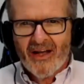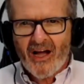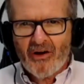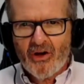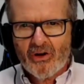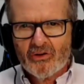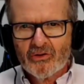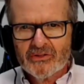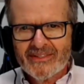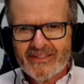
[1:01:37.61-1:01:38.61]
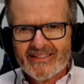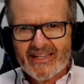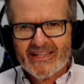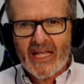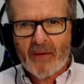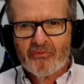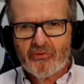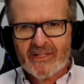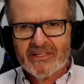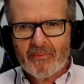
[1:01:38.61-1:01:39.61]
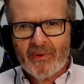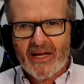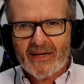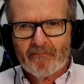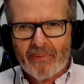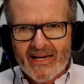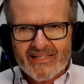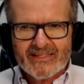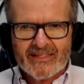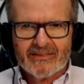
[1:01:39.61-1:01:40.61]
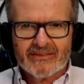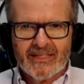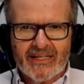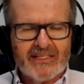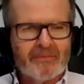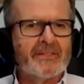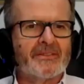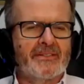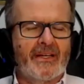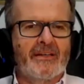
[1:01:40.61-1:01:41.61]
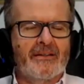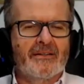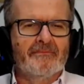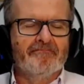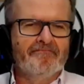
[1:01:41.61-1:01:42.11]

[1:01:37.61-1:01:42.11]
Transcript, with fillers: How long would the setup for a typical breast Treatment take.